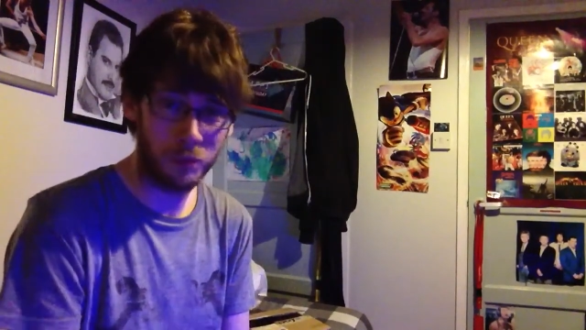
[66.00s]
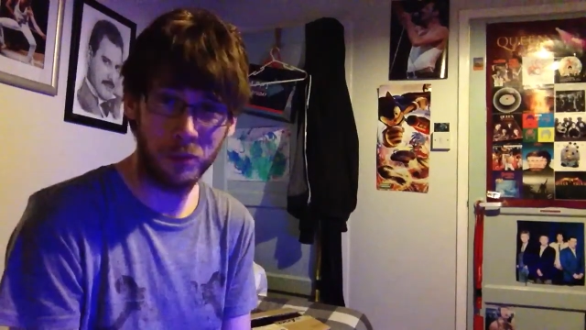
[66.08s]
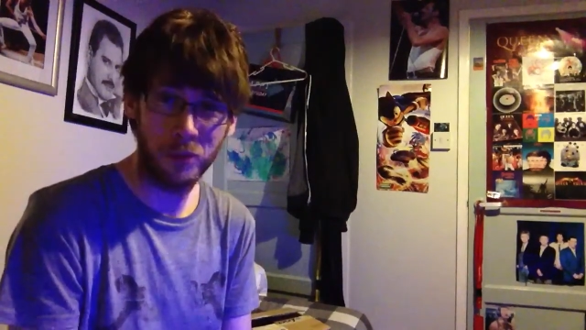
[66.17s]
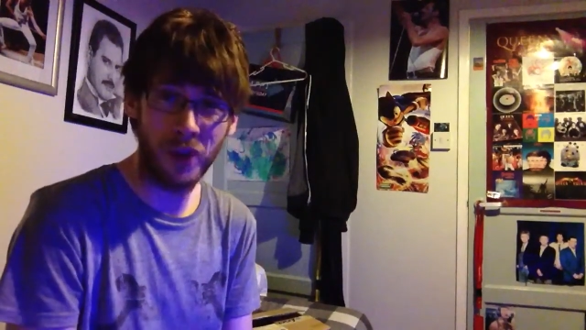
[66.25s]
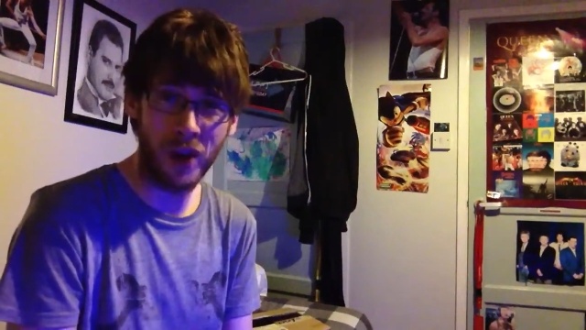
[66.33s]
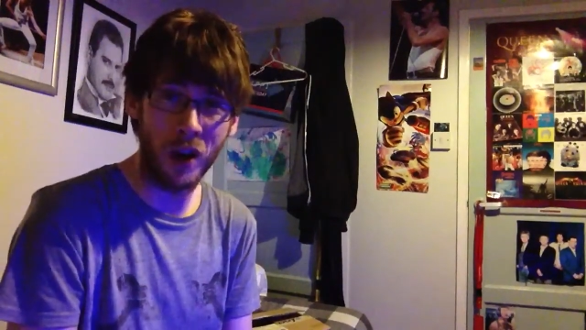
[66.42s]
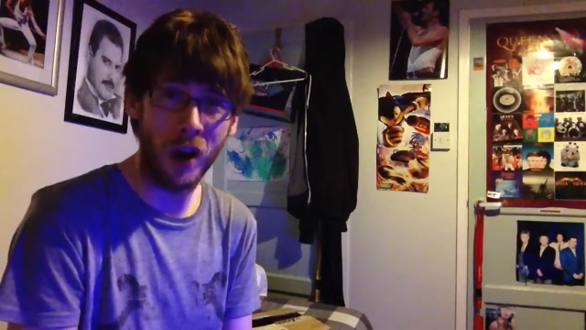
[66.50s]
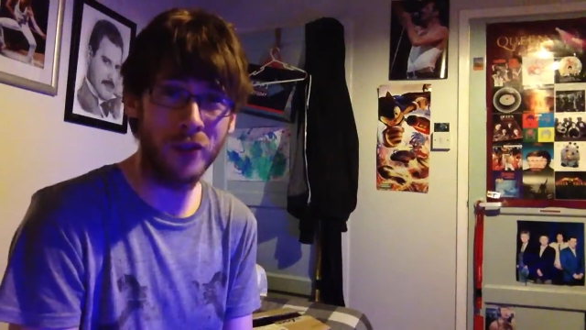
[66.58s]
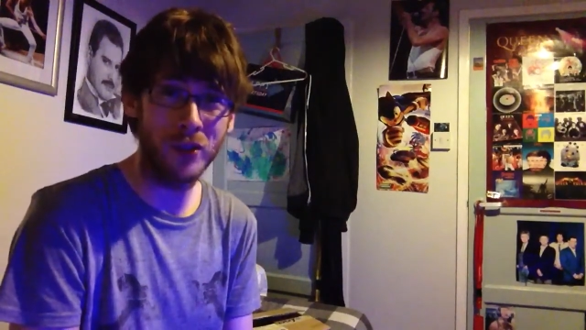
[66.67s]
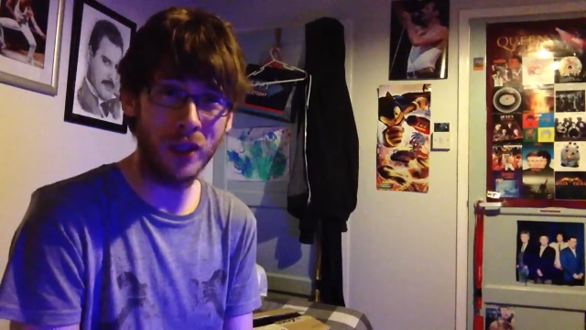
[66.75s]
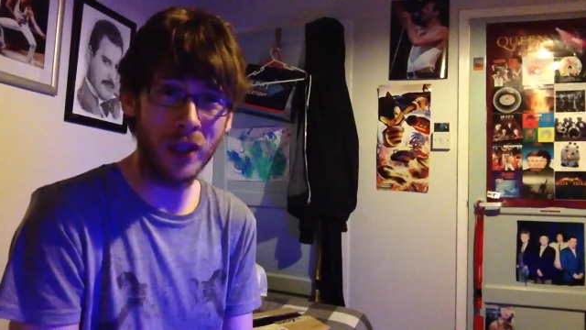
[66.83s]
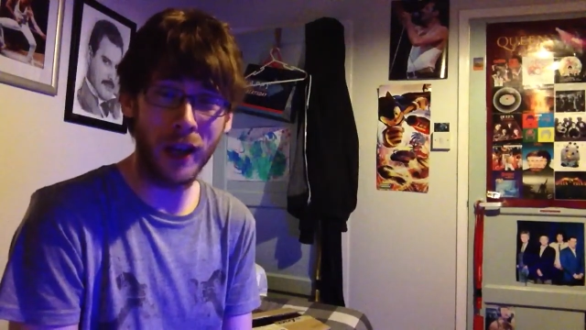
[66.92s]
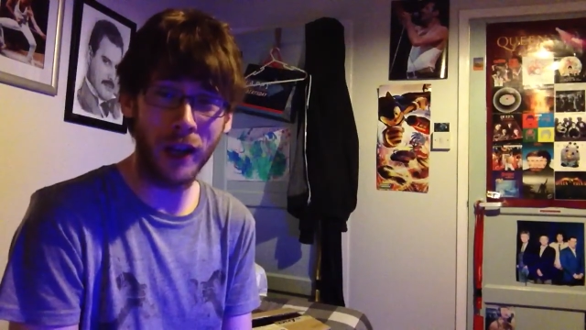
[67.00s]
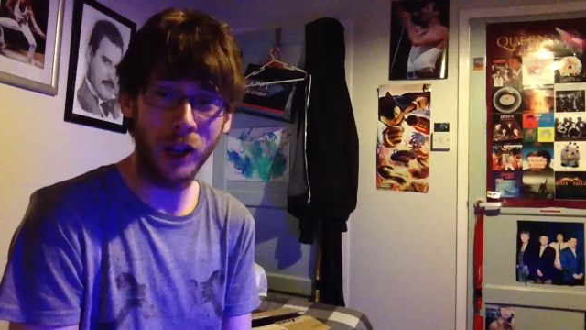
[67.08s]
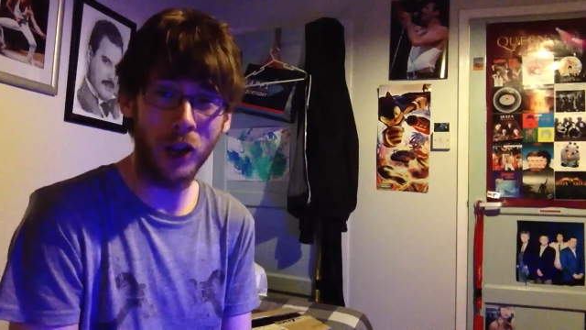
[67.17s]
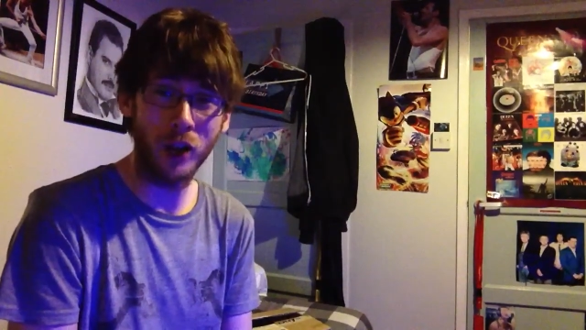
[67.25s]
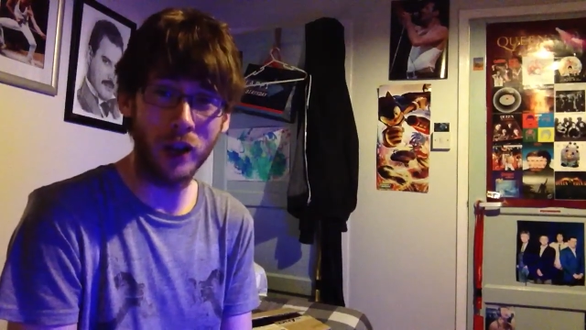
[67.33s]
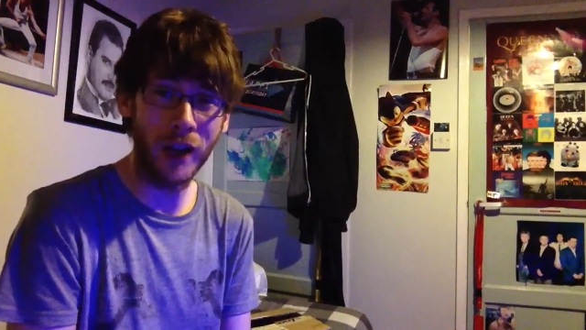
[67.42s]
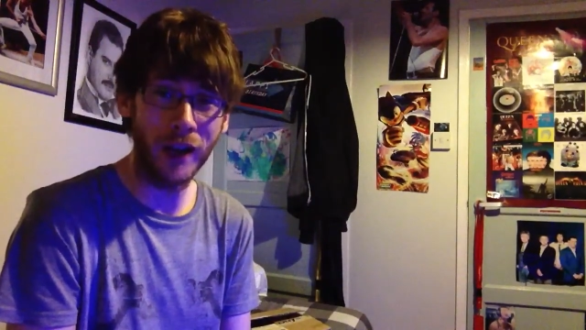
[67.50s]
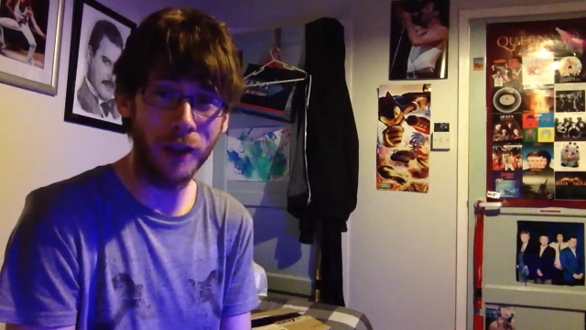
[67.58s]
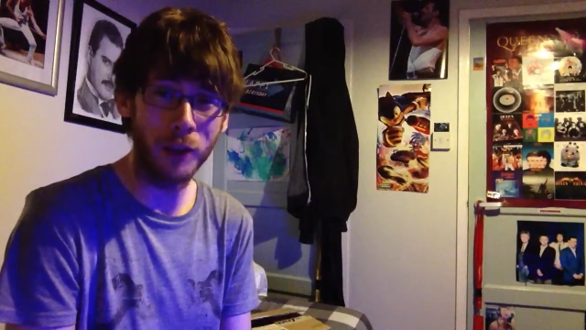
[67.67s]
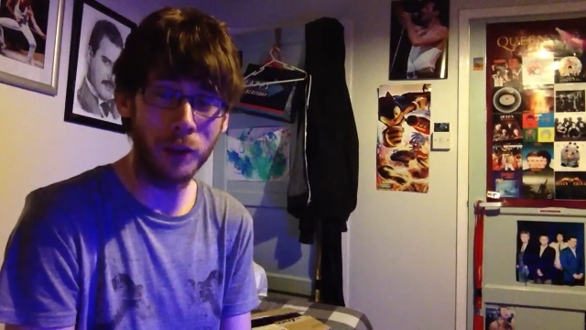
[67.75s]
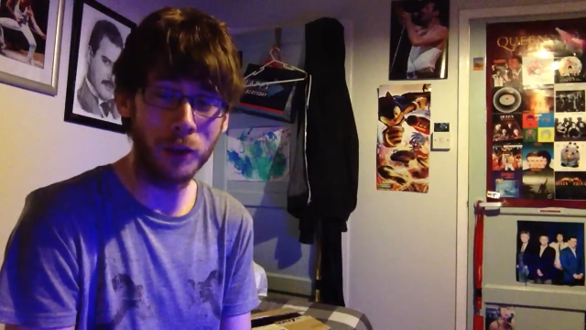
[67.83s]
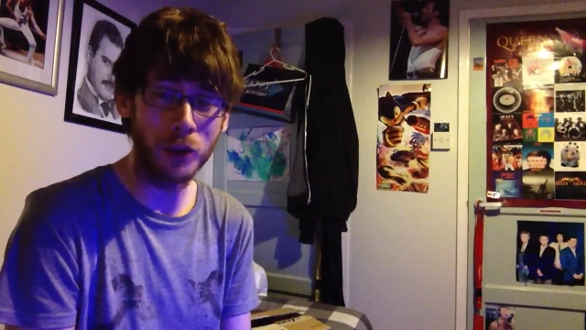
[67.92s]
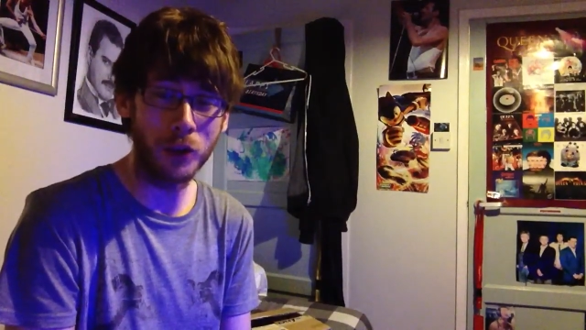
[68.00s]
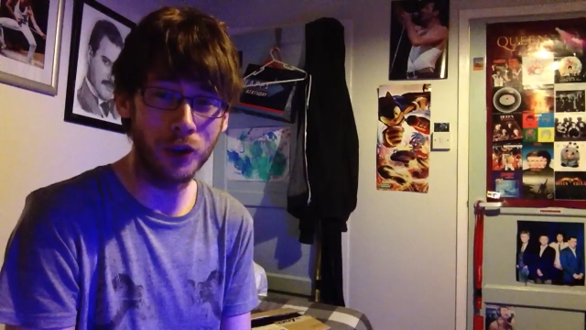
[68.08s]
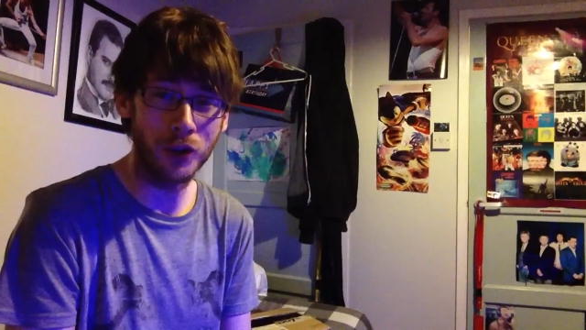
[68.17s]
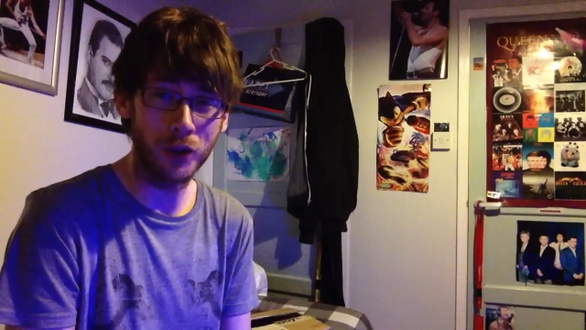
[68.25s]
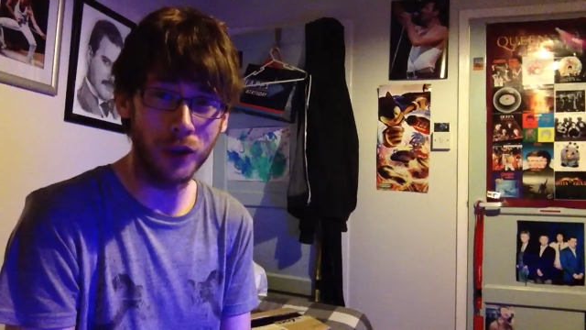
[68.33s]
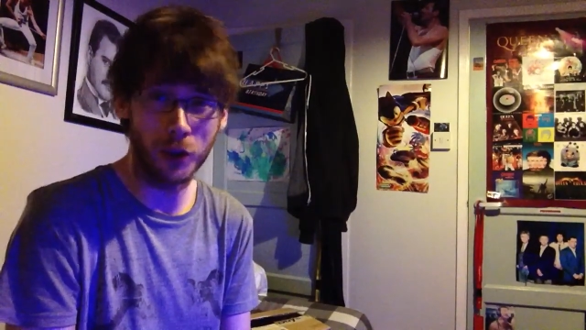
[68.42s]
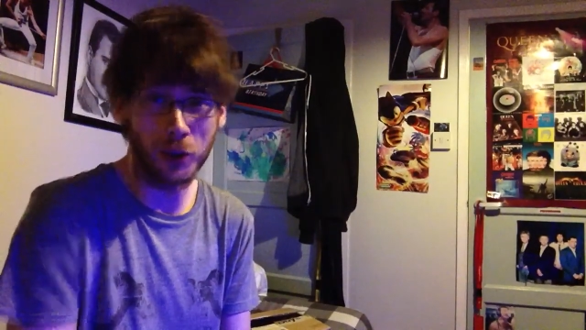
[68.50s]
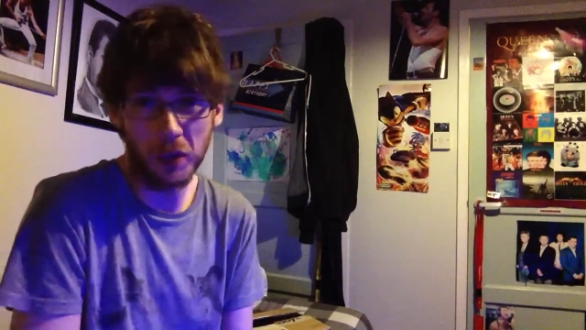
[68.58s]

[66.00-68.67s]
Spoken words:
fair enough, it's like 9 o'clock at night when I'm shooting this video,